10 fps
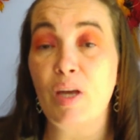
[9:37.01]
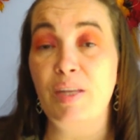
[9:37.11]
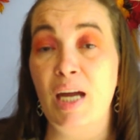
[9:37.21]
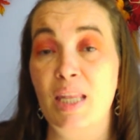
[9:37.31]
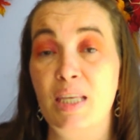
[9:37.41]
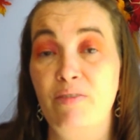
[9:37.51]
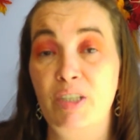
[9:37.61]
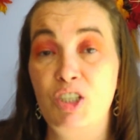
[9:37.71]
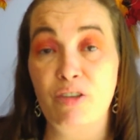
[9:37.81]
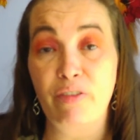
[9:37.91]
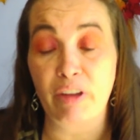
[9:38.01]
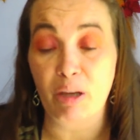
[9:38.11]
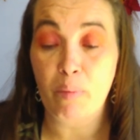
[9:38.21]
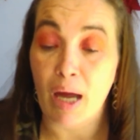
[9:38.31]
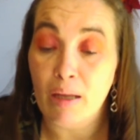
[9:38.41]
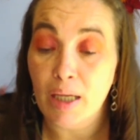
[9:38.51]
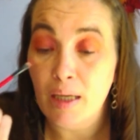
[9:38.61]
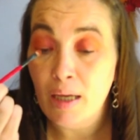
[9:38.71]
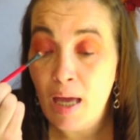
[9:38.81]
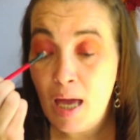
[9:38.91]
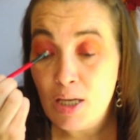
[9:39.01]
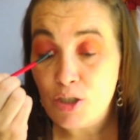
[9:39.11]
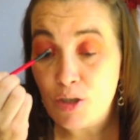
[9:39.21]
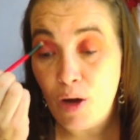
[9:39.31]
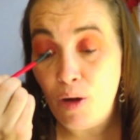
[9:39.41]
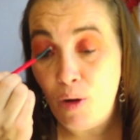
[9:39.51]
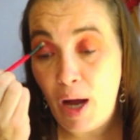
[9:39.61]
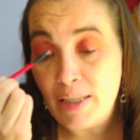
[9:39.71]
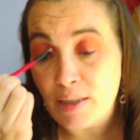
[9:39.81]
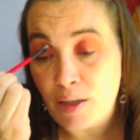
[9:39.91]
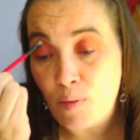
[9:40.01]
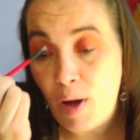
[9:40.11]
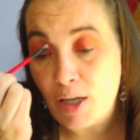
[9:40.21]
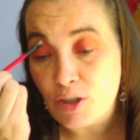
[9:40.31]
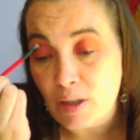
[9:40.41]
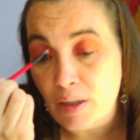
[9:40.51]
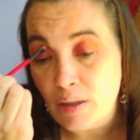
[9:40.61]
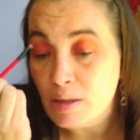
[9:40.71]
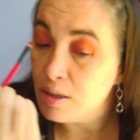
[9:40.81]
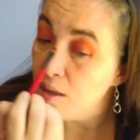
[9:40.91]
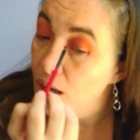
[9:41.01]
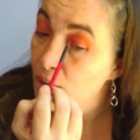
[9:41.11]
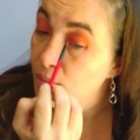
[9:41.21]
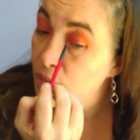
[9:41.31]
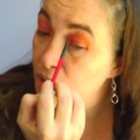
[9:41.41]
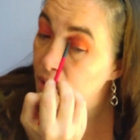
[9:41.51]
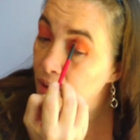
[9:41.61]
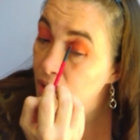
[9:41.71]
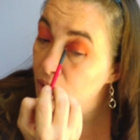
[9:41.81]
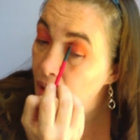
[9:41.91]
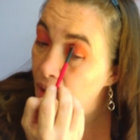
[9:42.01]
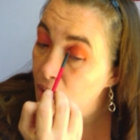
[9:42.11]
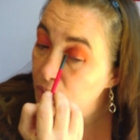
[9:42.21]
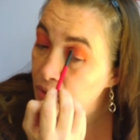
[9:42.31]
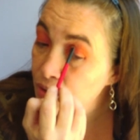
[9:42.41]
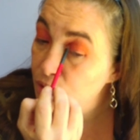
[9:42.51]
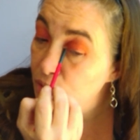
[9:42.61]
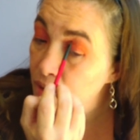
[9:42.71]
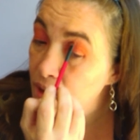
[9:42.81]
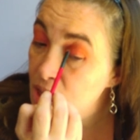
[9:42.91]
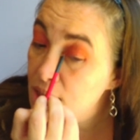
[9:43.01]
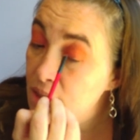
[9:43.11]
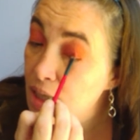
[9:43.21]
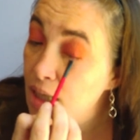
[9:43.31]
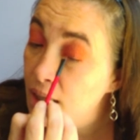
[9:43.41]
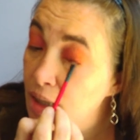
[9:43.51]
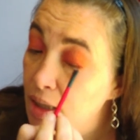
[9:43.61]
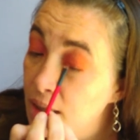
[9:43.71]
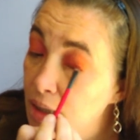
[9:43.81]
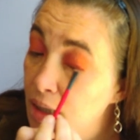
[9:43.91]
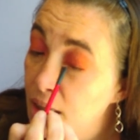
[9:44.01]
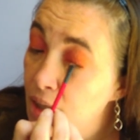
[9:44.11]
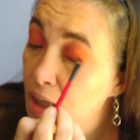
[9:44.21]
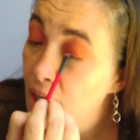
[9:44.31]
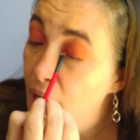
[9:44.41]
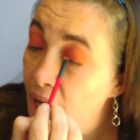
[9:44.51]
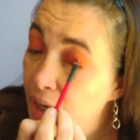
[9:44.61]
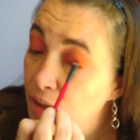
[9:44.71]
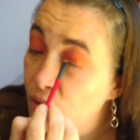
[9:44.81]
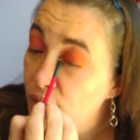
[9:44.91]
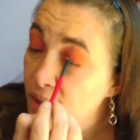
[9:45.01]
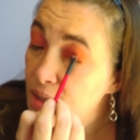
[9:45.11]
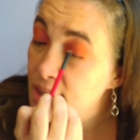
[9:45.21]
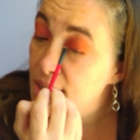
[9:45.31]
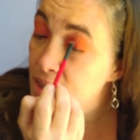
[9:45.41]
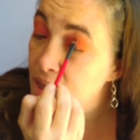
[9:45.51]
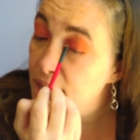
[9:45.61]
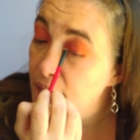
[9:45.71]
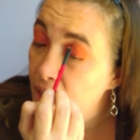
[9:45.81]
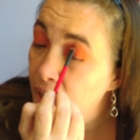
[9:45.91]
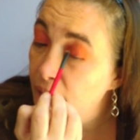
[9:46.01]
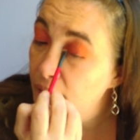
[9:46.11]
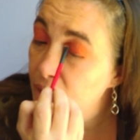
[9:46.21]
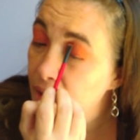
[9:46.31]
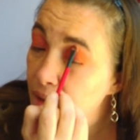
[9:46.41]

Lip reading: I had the Venice Fling palette. So I started watching some YouTubers, and I noticed that